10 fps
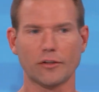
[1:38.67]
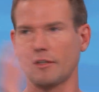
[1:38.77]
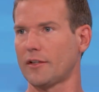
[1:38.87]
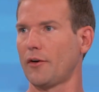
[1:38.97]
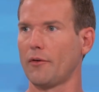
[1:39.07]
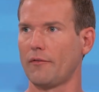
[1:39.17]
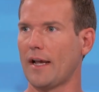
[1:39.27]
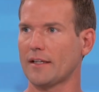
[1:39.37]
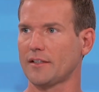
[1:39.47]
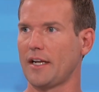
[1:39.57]
looked at their own
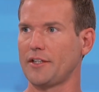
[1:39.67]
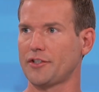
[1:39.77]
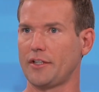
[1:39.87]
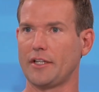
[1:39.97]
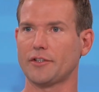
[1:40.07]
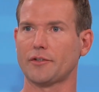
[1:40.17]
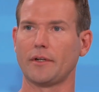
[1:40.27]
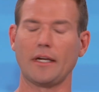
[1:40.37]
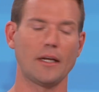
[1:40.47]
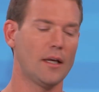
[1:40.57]
vaccination
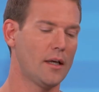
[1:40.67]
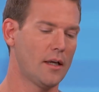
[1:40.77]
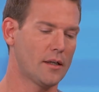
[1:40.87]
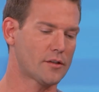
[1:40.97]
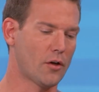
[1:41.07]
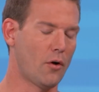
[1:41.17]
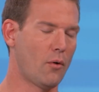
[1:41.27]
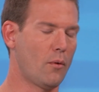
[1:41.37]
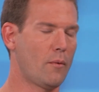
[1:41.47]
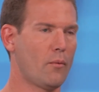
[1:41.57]
history.
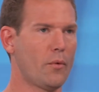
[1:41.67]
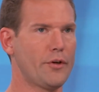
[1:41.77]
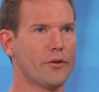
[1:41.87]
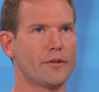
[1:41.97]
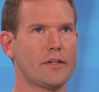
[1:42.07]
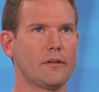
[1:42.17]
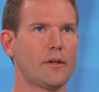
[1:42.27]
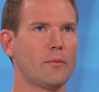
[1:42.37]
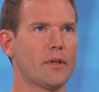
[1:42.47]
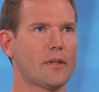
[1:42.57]
So when you're
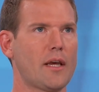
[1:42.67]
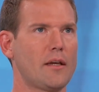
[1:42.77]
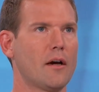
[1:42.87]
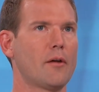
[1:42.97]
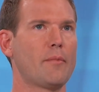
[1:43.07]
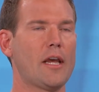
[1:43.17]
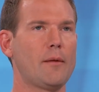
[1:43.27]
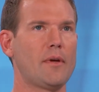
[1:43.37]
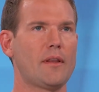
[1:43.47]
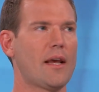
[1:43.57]
dealing with a young
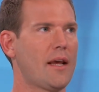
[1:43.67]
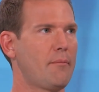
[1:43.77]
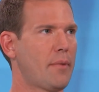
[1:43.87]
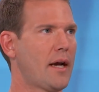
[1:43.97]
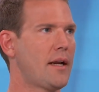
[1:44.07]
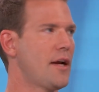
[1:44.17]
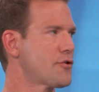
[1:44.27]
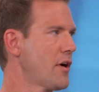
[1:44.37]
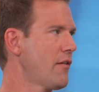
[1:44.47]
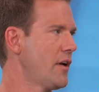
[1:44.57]
baby, they by
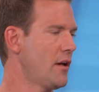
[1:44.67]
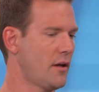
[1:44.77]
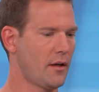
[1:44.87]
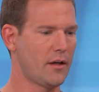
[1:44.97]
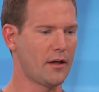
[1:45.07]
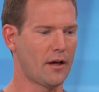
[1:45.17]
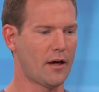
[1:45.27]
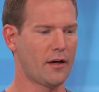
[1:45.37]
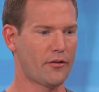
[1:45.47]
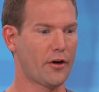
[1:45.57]
nature
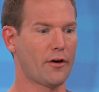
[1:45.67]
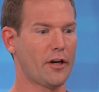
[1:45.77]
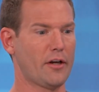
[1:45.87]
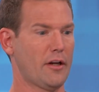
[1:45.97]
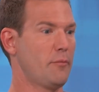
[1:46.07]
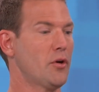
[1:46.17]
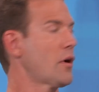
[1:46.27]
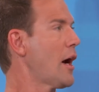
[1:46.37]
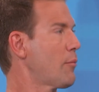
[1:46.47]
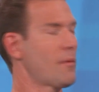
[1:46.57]
have they're in an
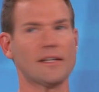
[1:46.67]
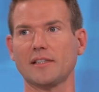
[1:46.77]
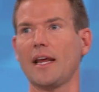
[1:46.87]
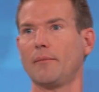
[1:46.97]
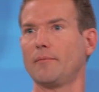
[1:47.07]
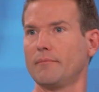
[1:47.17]
immunocompromised state.